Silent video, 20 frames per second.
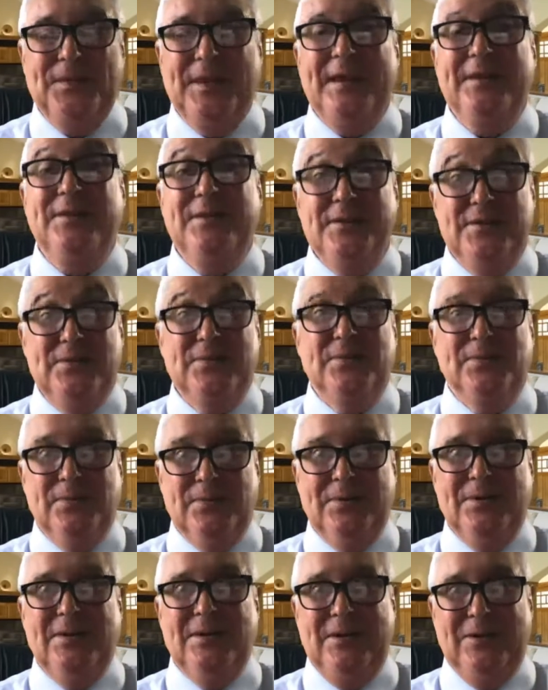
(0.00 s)
Now, these are
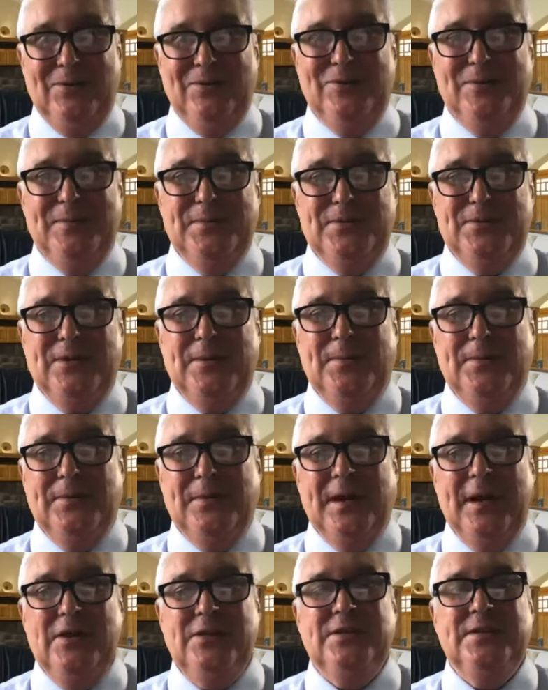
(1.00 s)
really enormous
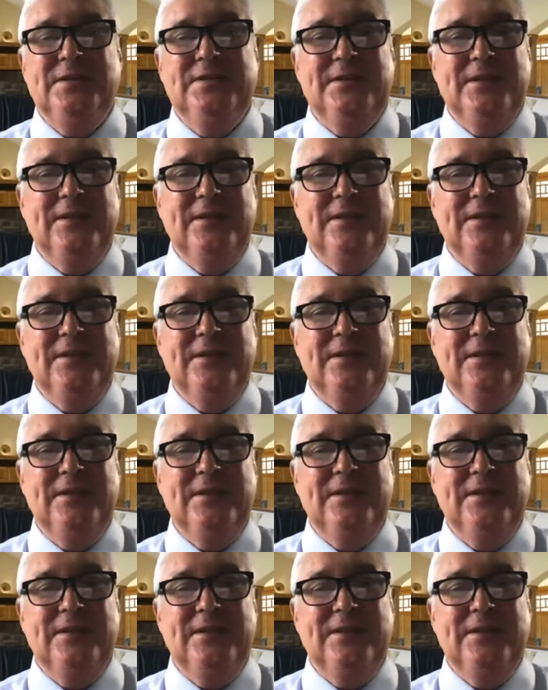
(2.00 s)
operations,